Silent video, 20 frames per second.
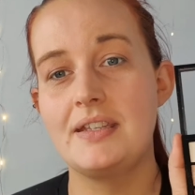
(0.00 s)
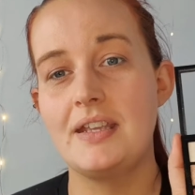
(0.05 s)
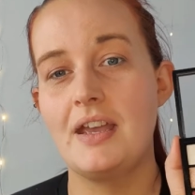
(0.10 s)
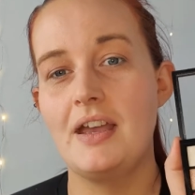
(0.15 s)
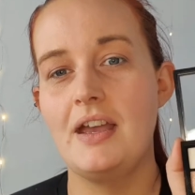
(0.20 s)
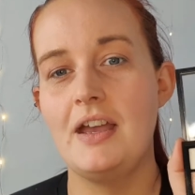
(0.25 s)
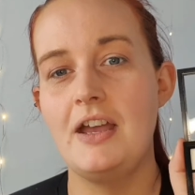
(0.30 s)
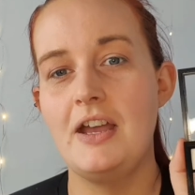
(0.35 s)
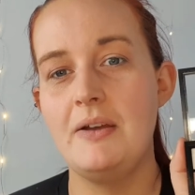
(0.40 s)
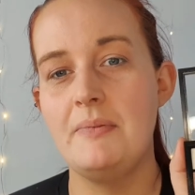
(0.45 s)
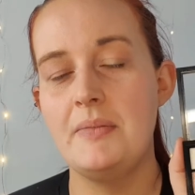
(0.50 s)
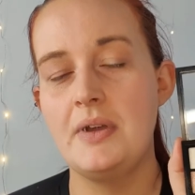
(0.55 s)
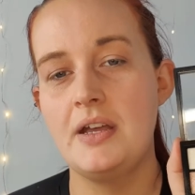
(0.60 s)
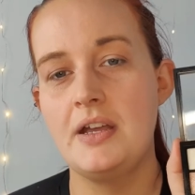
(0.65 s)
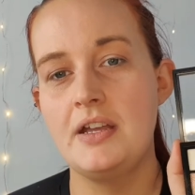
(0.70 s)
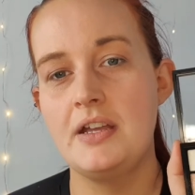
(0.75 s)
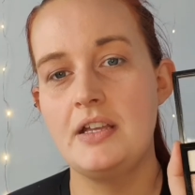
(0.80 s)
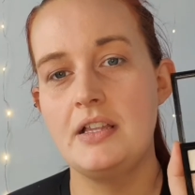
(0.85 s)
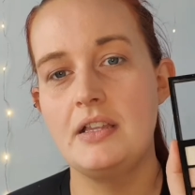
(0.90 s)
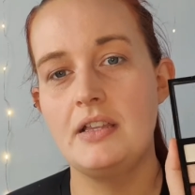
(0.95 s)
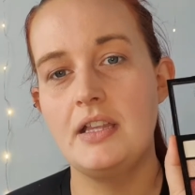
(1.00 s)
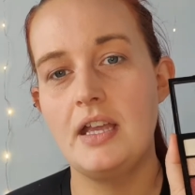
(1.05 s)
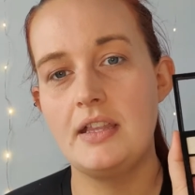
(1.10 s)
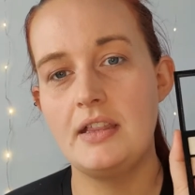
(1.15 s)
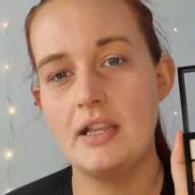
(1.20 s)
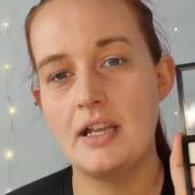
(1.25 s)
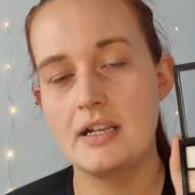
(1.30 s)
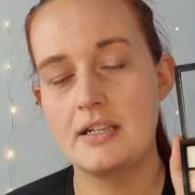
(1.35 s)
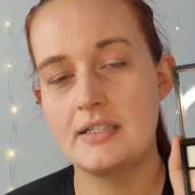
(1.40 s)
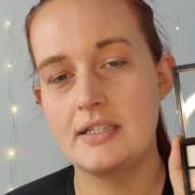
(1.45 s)
Like
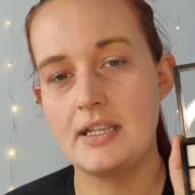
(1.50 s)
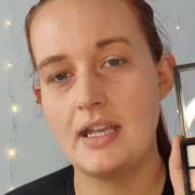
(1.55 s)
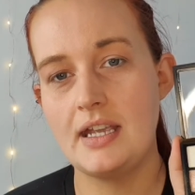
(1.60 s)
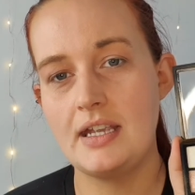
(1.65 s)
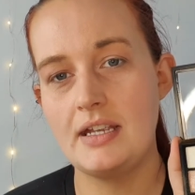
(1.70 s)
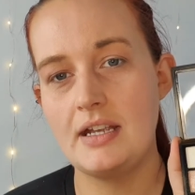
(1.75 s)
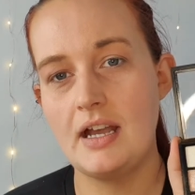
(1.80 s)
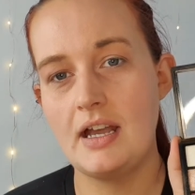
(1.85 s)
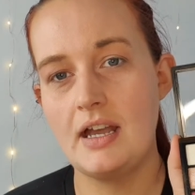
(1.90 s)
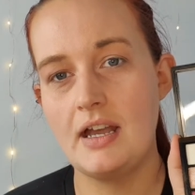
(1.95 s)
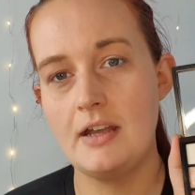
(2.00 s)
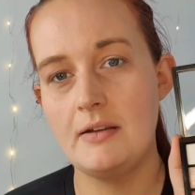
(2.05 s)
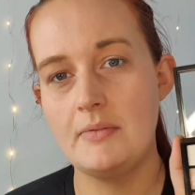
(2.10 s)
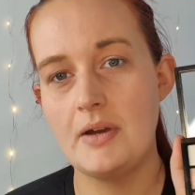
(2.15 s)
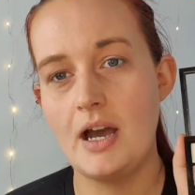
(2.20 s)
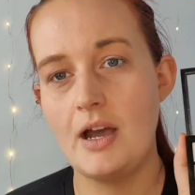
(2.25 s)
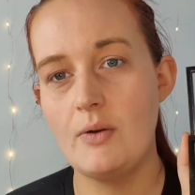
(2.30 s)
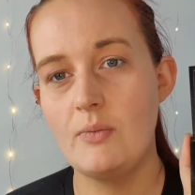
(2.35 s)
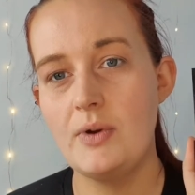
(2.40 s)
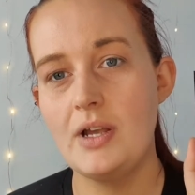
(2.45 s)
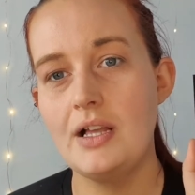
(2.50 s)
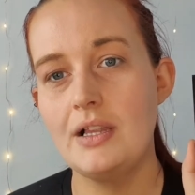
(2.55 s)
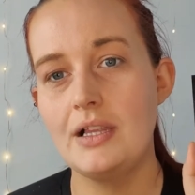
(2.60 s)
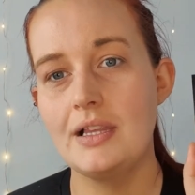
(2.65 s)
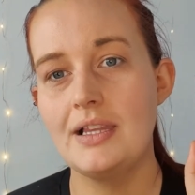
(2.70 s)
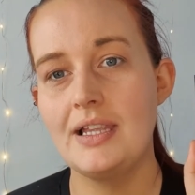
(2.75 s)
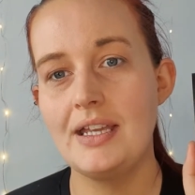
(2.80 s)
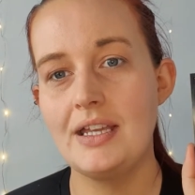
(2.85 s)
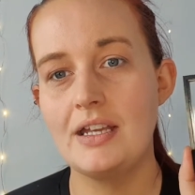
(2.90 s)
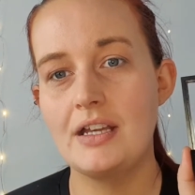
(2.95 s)
I say, I will
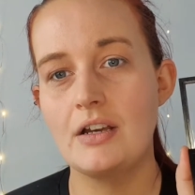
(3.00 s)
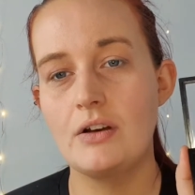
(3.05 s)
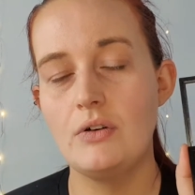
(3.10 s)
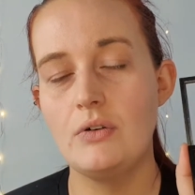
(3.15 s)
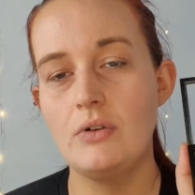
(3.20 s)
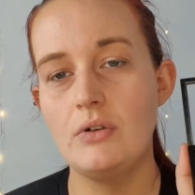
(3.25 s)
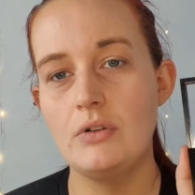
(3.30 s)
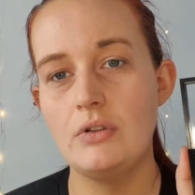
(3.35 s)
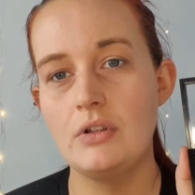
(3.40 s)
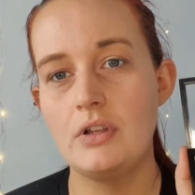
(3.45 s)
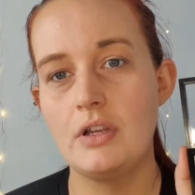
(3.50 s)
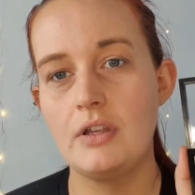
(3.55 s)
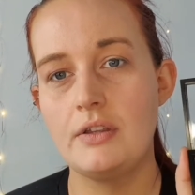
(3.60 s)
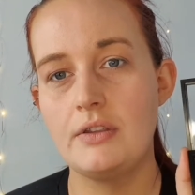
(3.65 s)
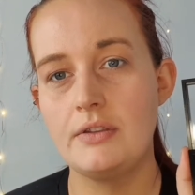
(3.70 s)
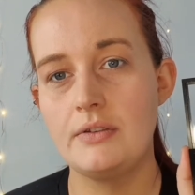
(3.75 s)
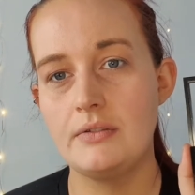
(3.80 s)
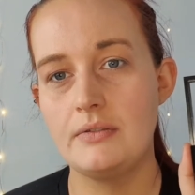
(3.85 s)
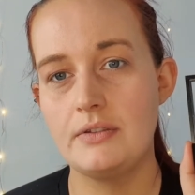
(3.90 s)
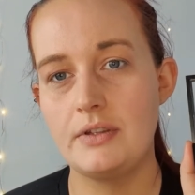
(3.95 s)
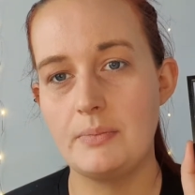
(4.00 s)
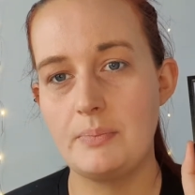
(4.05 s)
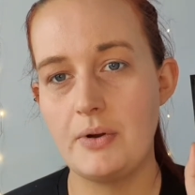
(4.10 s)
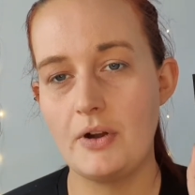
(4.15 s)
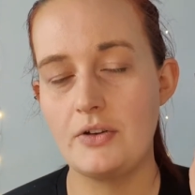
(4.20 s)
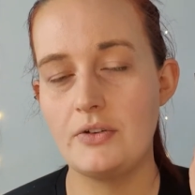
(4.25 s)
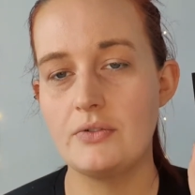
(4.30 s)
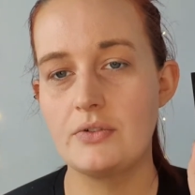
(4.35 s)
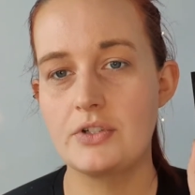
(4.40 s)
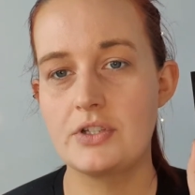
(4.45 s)
link all the
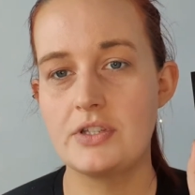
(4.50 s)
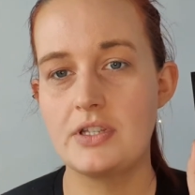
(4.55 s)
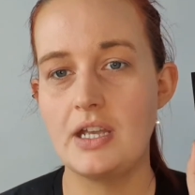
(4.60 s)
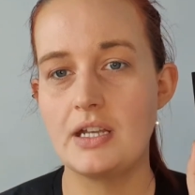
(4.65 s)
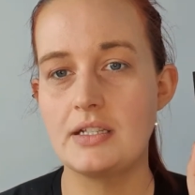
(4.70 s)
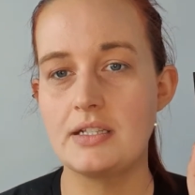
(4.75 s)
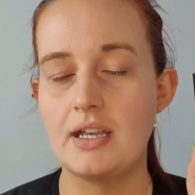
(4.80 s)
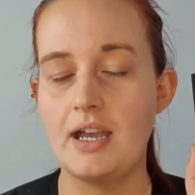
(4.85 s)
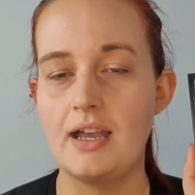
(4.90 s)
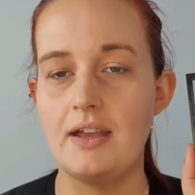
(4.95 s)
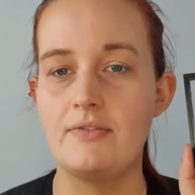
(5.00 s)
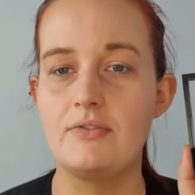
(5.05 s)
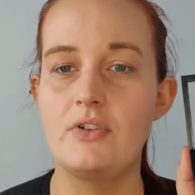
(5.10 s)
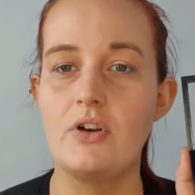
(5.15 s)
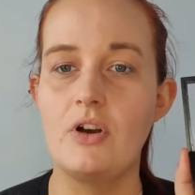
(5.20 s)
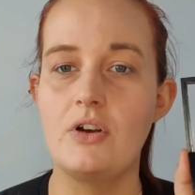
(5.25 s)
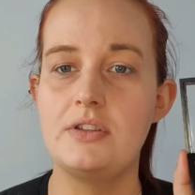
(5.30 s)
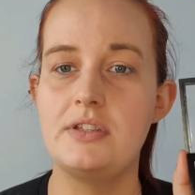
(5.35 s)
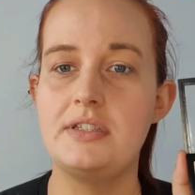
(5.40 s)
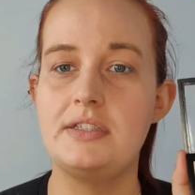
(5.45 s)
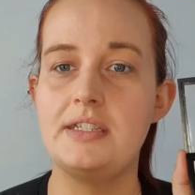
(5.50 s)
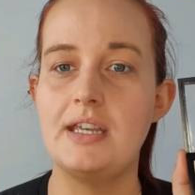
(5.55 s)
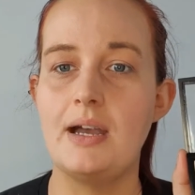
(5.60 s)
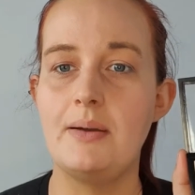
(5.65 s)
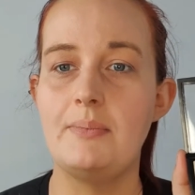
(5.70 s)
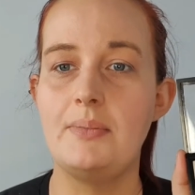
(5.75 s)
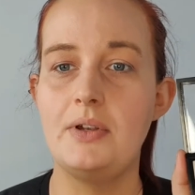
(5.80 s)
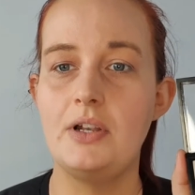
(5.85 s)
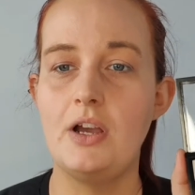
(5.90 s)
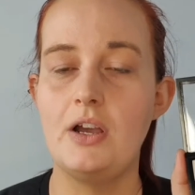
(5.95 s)
products that I have got down
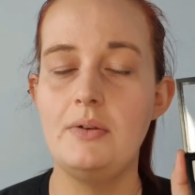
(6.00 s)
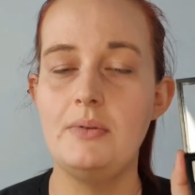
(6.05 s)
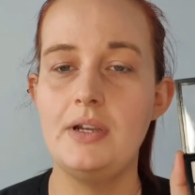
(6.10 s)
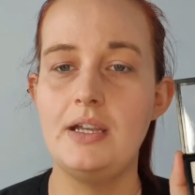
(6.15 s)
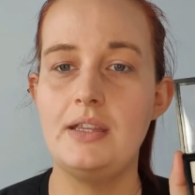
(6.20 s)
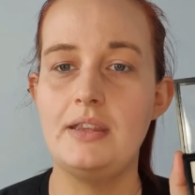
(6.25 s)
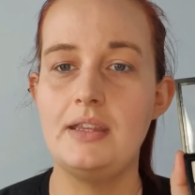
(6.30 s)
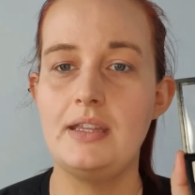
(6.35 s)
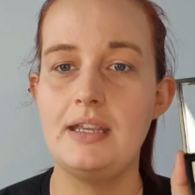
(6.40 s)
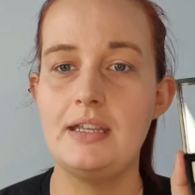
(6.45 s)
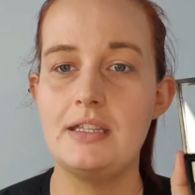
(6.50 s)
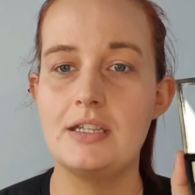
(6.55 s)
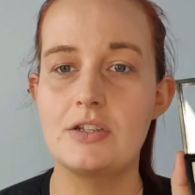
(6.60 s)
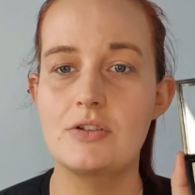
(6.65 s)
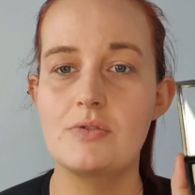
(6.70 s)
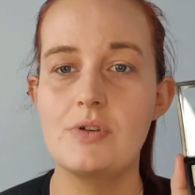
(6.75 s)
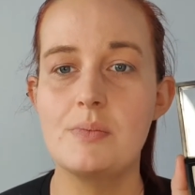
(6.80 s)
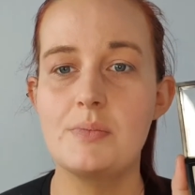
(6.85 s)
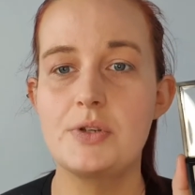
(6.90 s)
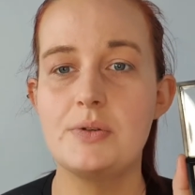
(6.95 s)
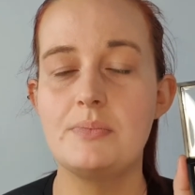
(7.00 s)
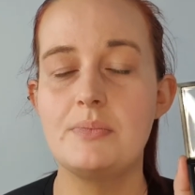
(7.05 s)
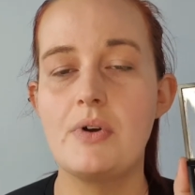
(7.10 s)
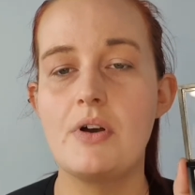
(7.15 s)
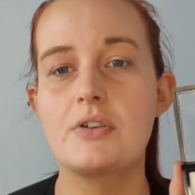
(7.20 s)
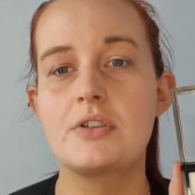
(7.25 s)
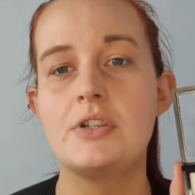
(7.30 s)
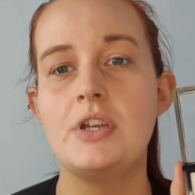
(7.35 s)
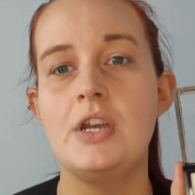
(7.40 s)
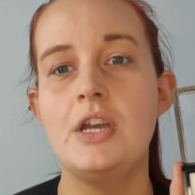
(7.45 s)
below in the description
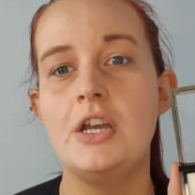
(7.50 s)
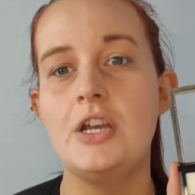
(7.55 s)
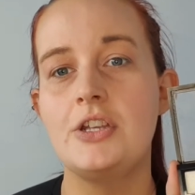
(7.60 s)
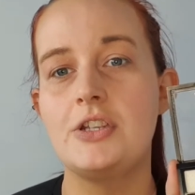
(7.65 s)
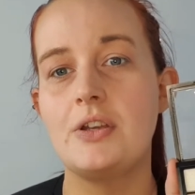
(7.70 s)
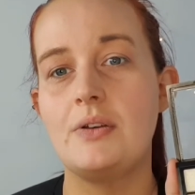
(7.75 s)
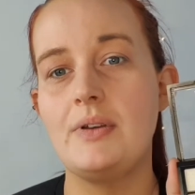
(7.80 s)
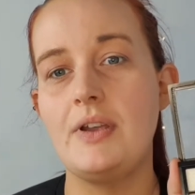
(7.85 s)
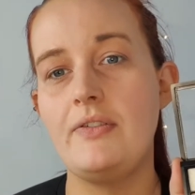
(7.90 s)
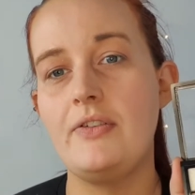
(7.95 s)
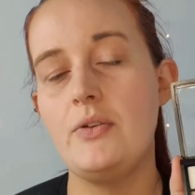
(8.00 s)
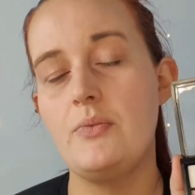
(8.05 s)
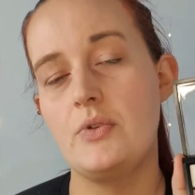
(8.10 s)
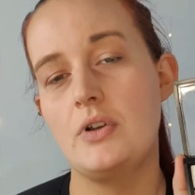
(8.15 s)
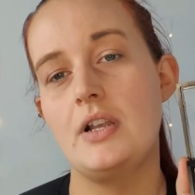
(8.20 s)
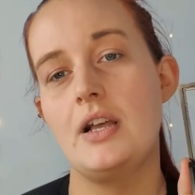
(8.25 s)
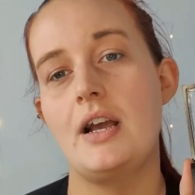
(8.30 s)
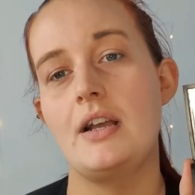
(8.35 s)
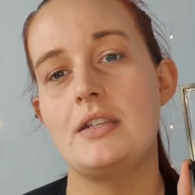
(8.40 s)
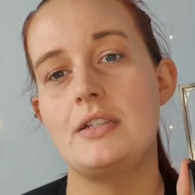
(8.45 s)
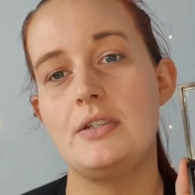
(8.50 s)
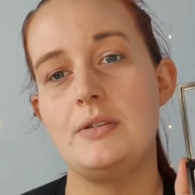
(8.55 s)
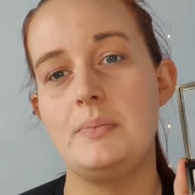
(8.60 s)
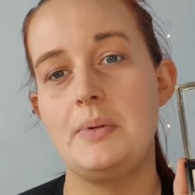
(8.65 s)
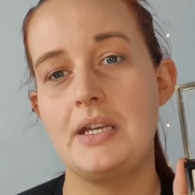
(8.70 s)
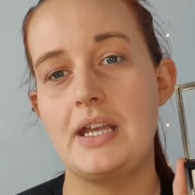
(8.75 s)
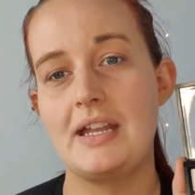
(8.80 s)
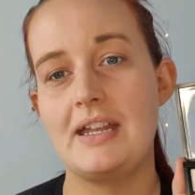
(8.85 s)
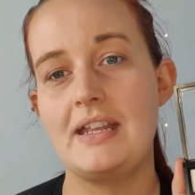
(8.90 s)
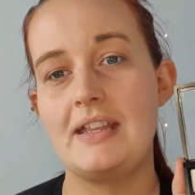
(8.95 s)
box, so if you would like to
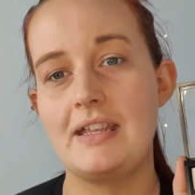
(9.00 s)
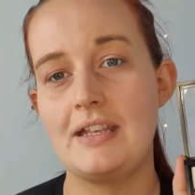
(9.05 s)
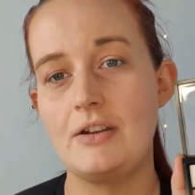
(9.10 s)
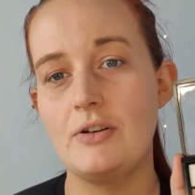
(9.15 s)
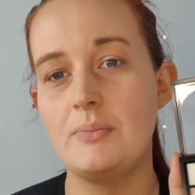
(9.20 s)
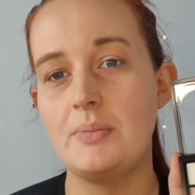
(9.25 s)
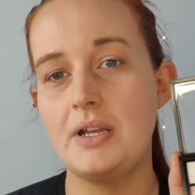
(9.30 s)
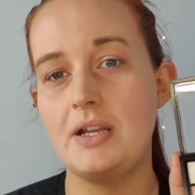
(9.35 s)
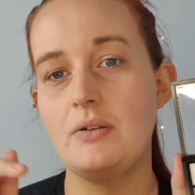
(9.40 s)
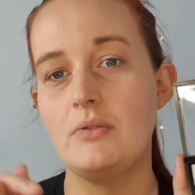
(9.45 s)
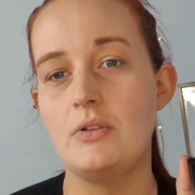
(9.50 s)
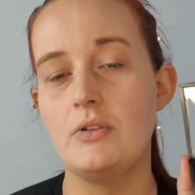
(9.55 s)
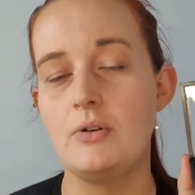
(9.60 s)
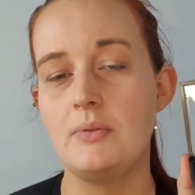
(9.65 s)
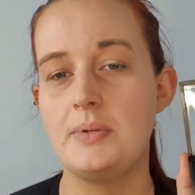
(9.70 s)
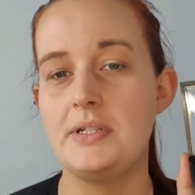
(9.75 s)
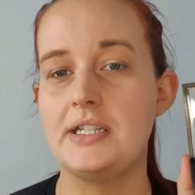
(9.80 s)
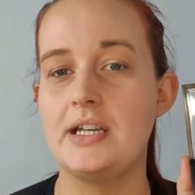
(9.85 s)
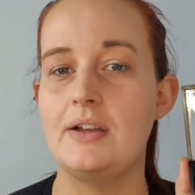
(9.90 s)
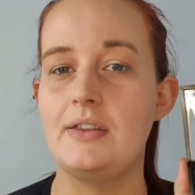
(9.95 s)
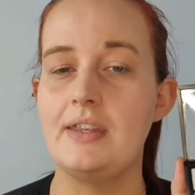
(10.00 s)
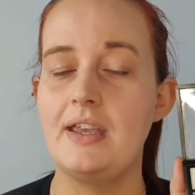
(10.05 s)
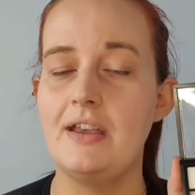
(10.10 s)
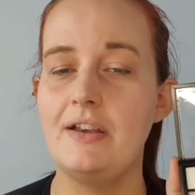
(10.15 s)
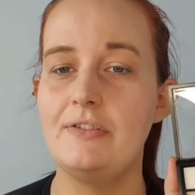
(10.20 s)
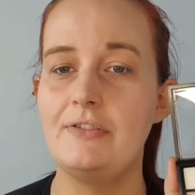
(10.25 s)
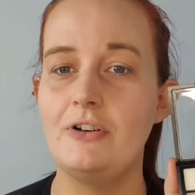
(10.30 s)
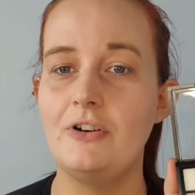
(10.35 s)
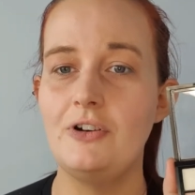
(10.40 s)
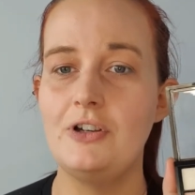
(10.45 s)
pick anything up, it will all be down there
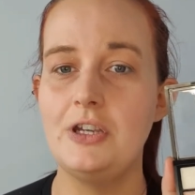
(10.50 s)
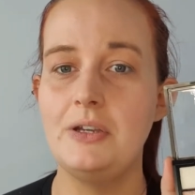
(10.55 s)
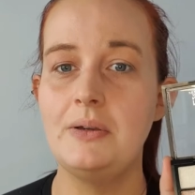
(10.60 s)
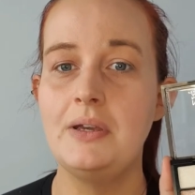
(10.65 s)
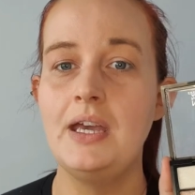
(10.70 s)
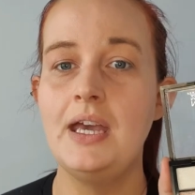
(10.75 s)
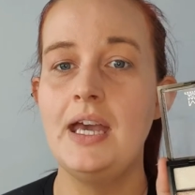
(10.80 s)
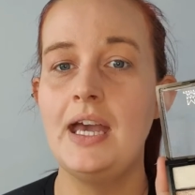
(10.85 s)
for you,